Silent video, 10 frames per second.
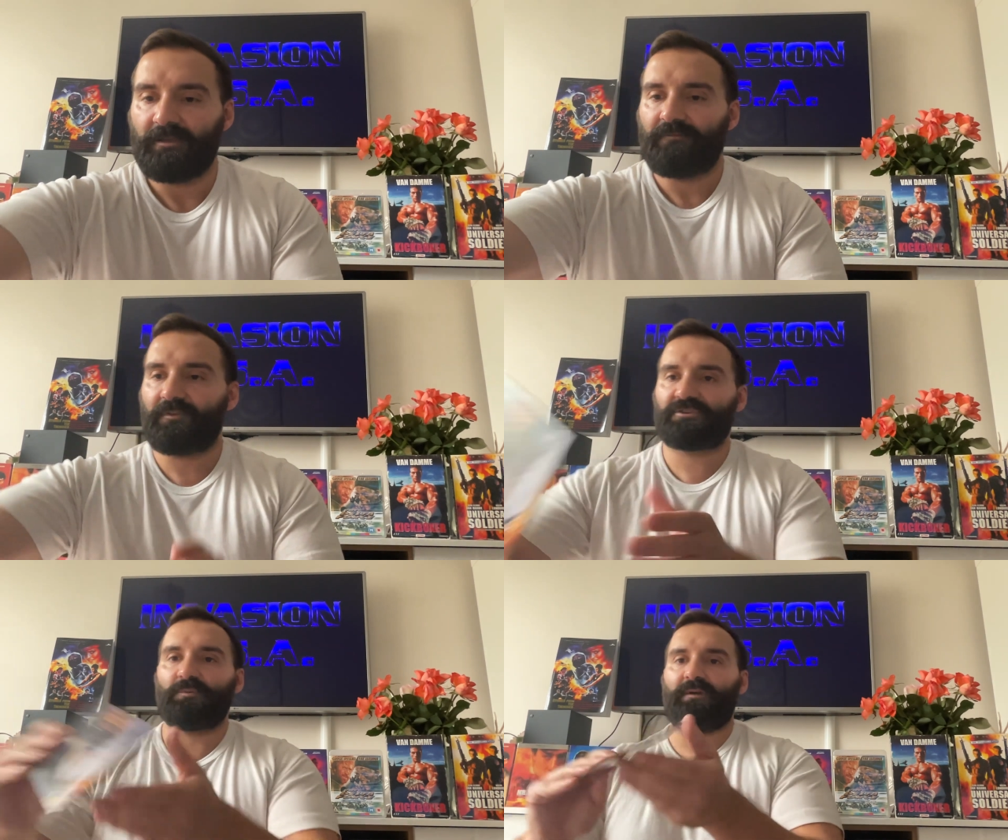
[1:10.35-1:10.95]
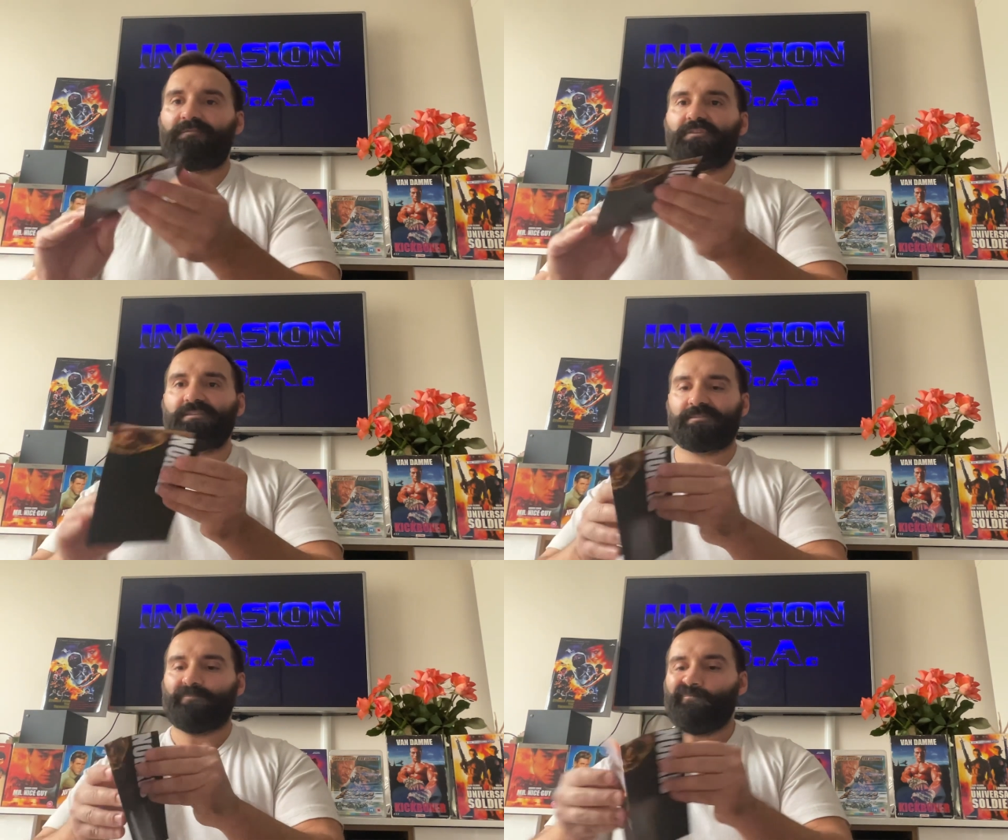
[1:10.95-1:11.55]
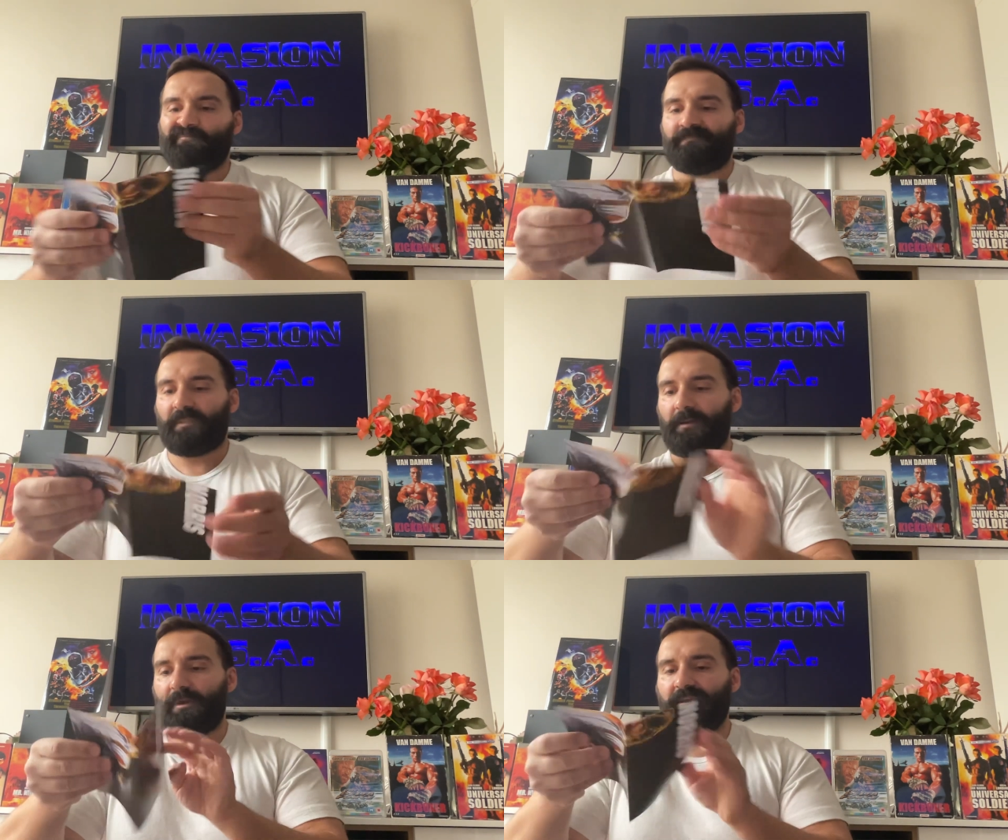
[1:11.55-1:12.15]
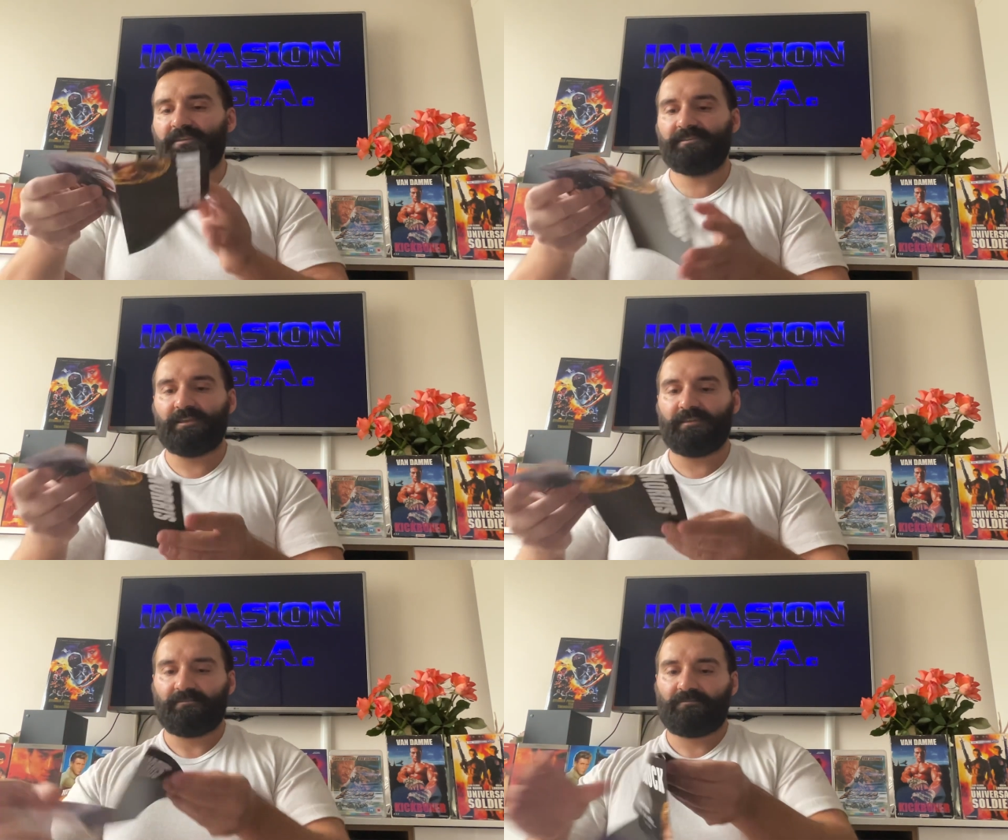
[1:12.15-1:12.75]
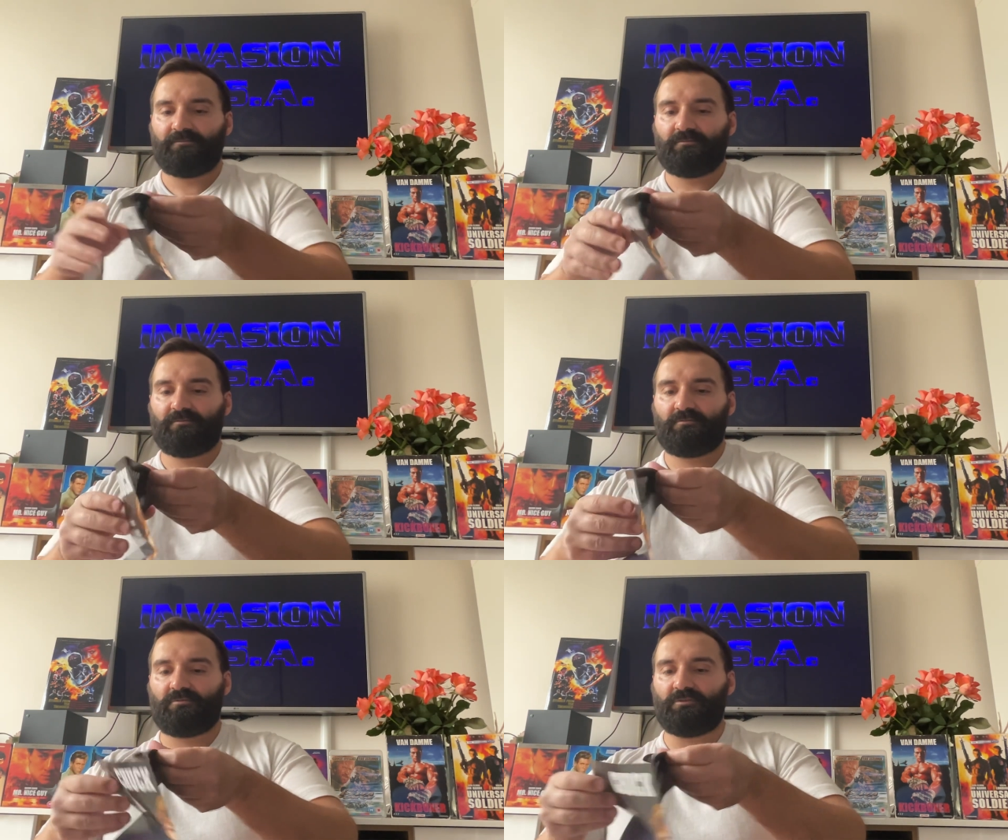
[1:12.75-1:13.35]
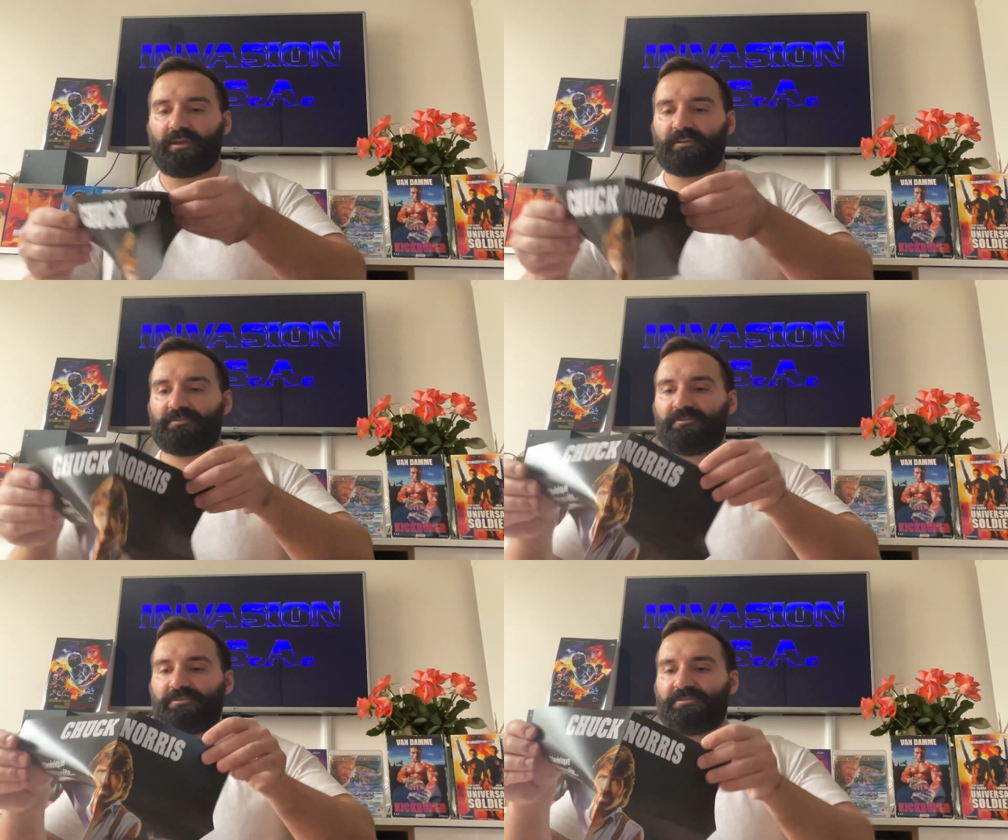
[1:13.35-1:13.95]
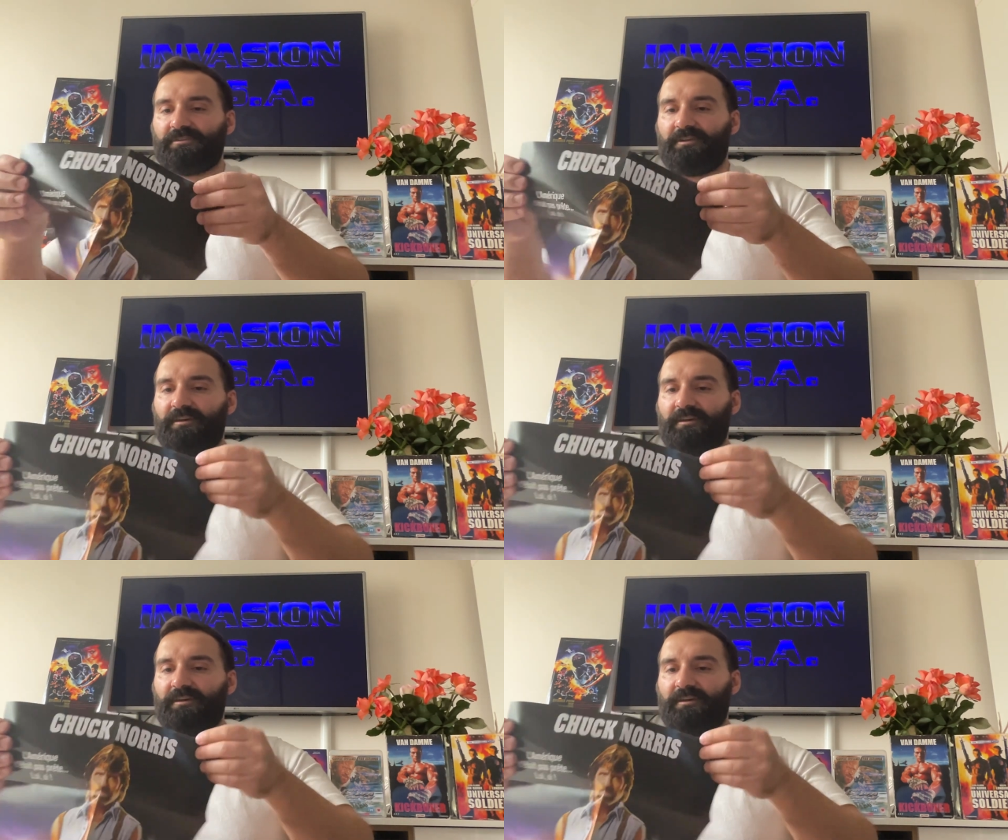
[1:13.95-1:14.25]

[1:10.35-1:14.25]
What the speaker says: First, you have this amazing collector's